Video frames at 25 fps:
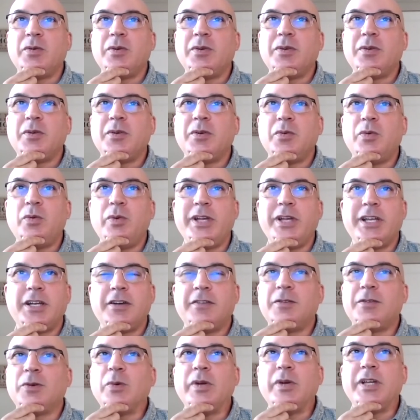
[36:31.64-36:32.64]
week
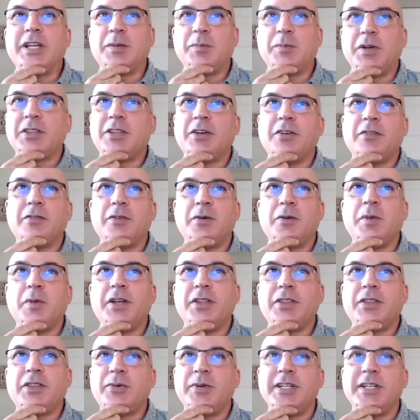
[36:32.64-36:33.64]
over week, month over
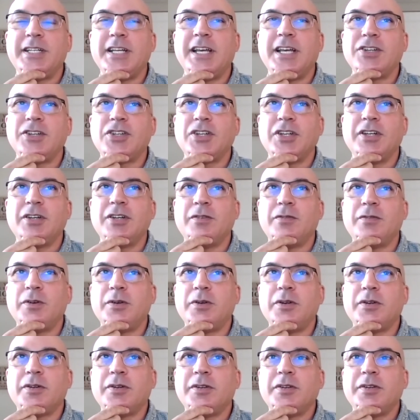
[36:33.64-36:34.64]
month retention
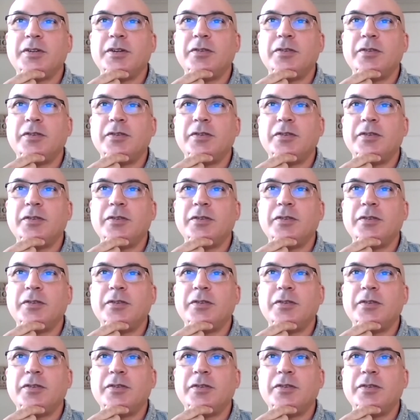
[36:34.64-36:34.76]
over